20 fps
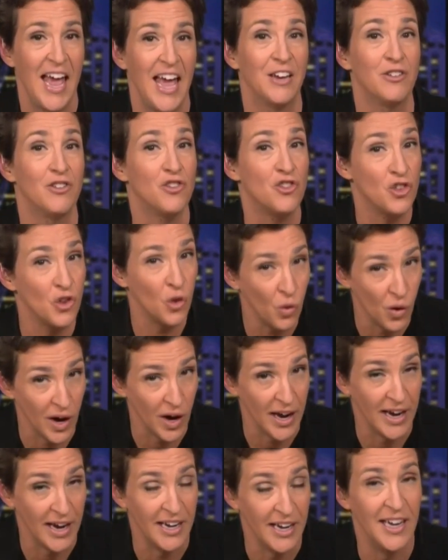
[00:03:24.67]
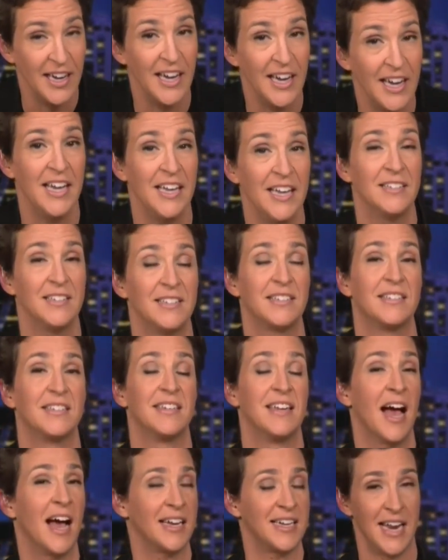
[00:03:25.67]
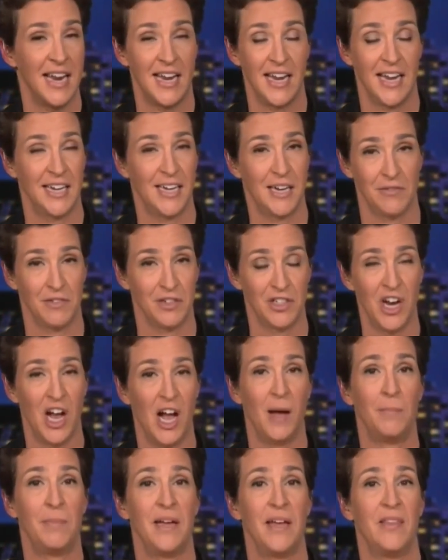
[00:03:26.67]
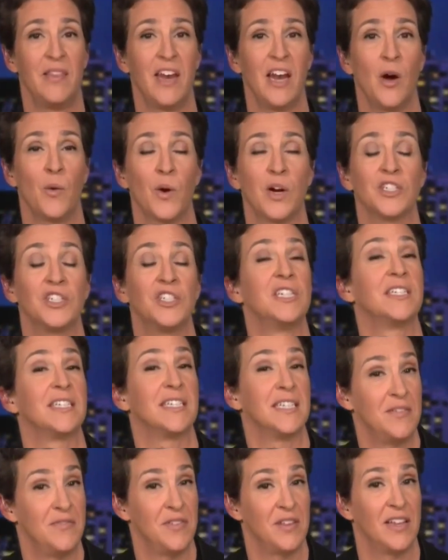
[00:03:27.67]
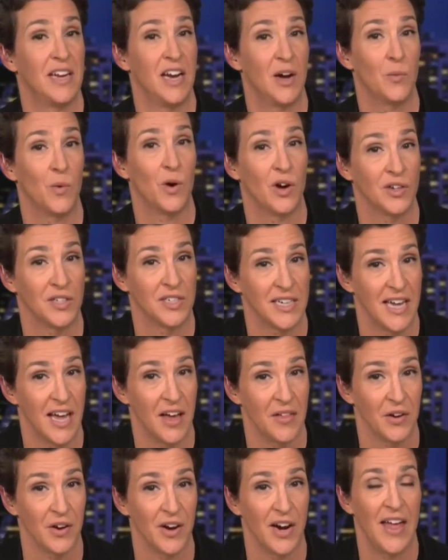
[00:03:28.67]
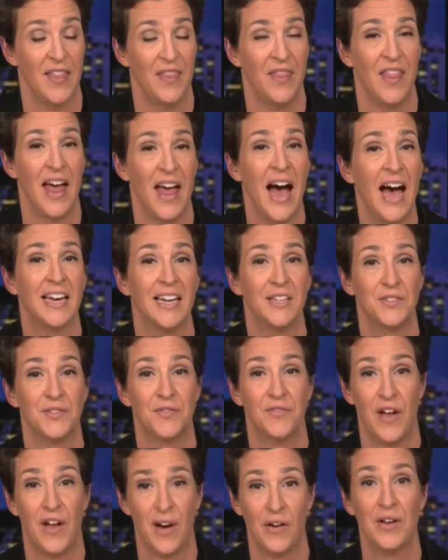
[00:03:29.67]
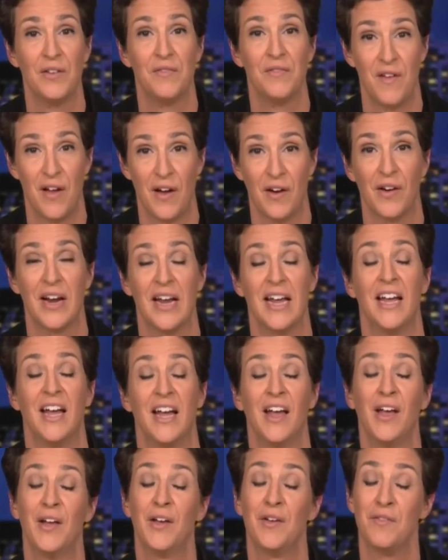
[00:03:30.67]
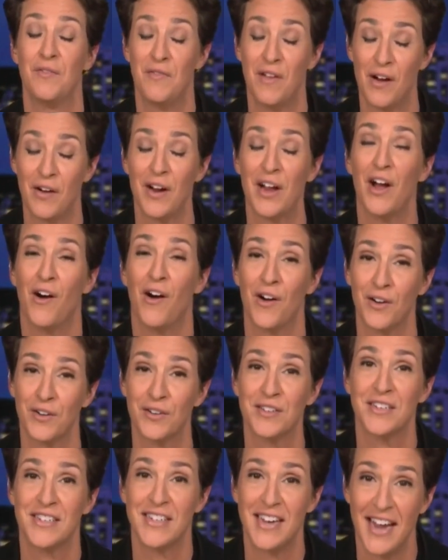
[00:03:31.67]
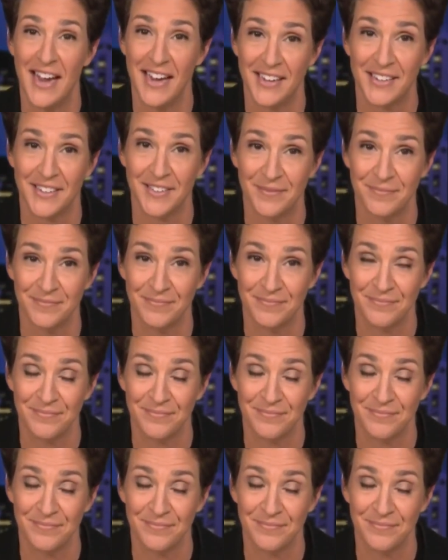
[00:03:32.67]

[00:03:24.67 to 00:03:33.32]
And Joy is not taking a different job in the network. She is leaving the network altogether. And that is very, very, very hard to take.